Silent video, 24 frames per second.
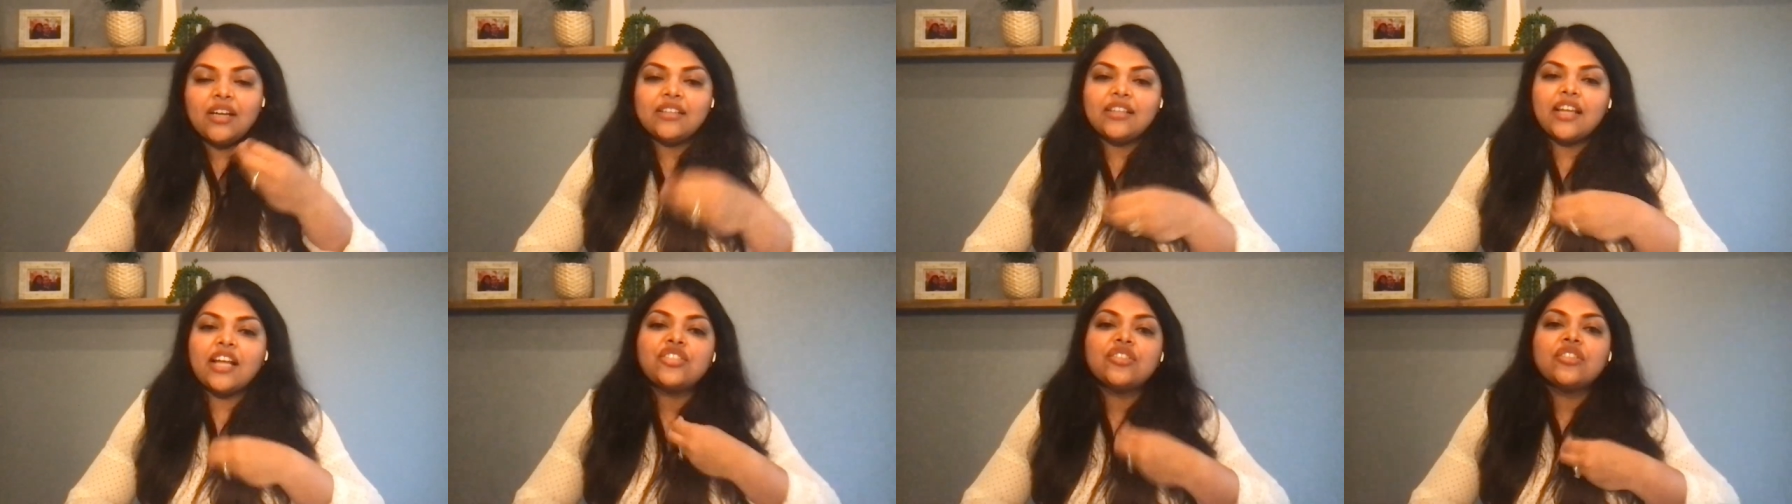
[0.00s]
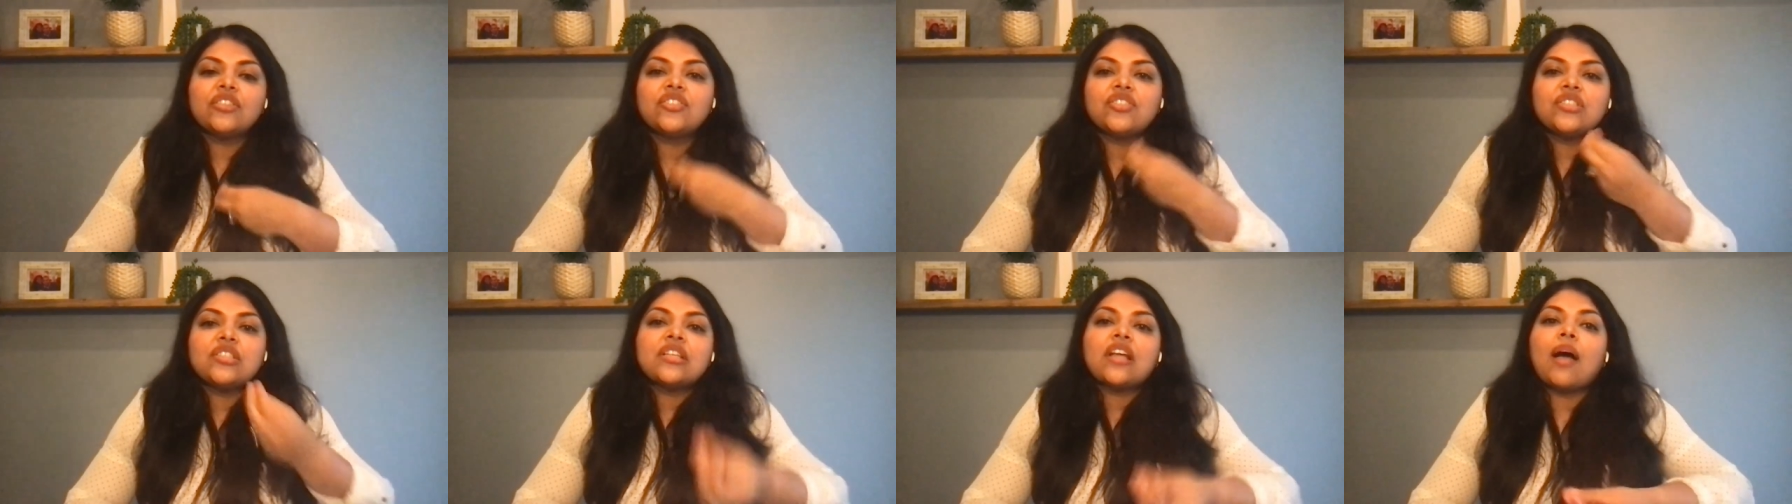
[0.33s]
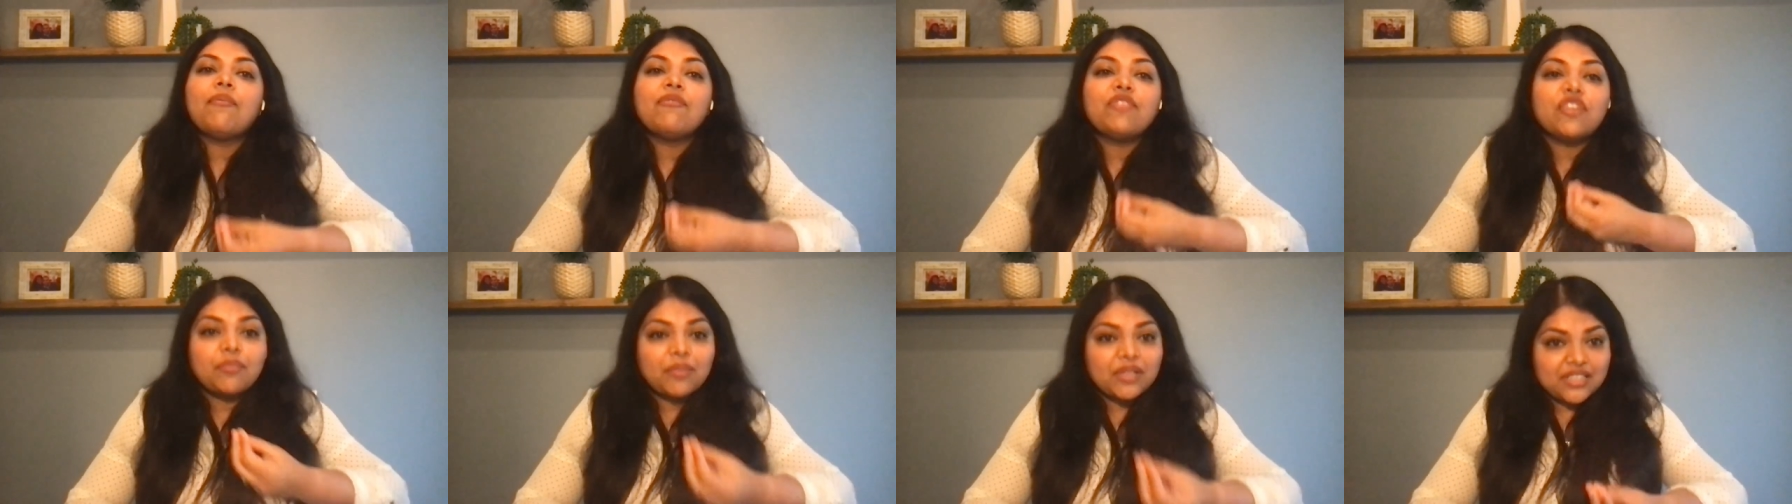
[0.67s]
That should just
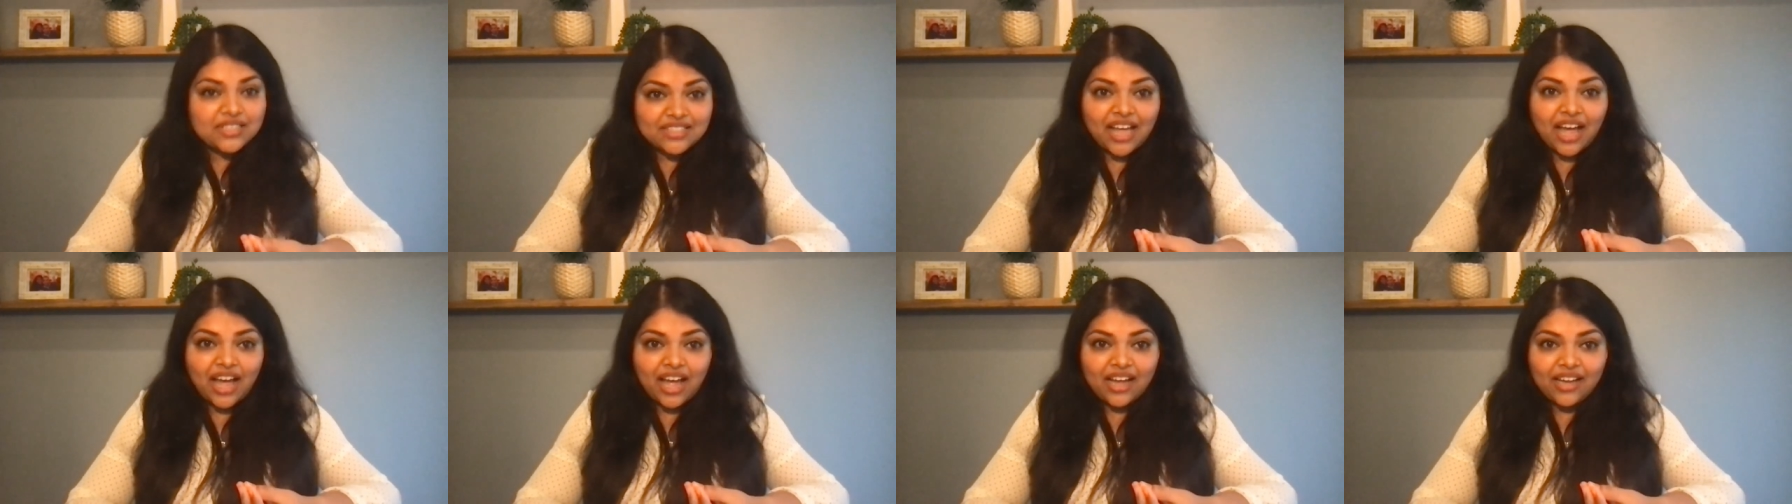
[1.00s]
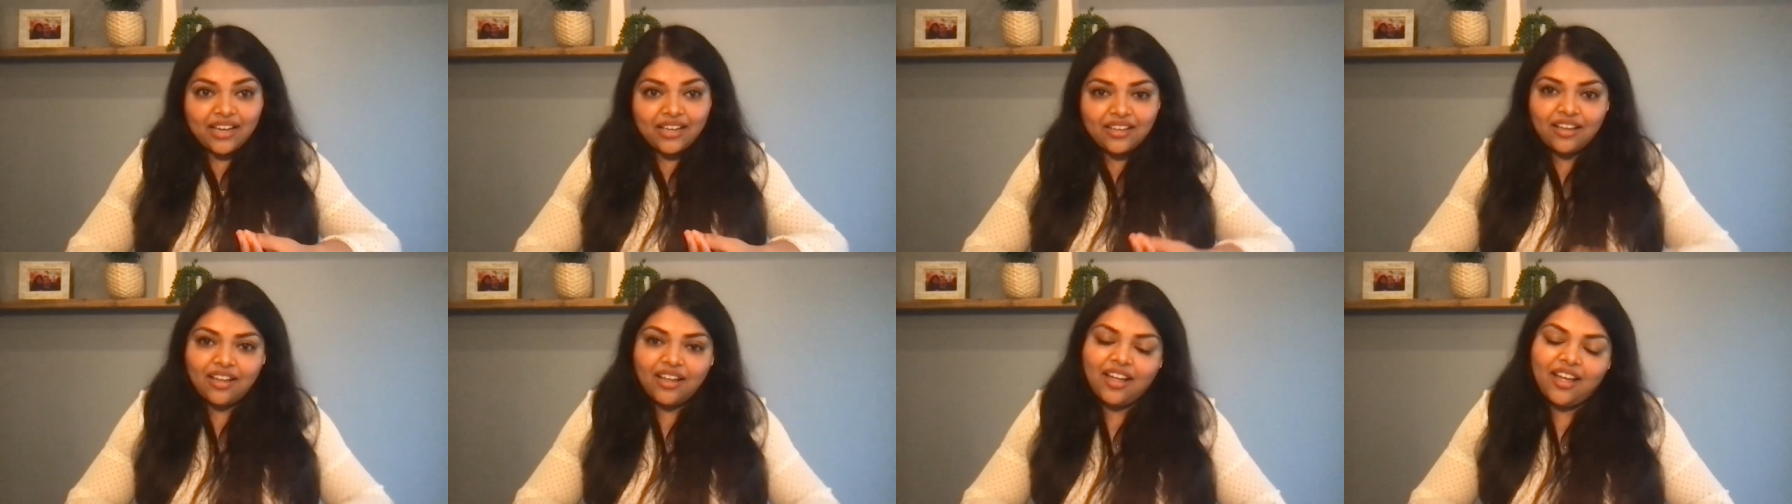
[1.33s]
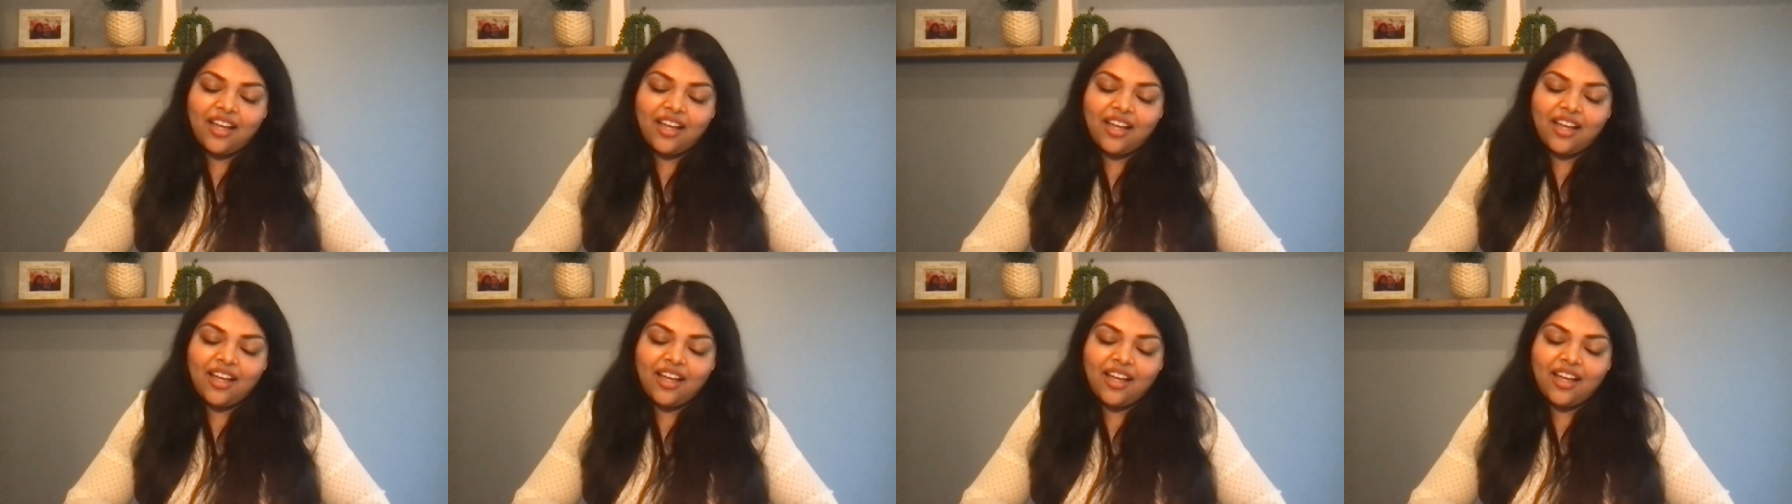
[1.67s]
come from inside,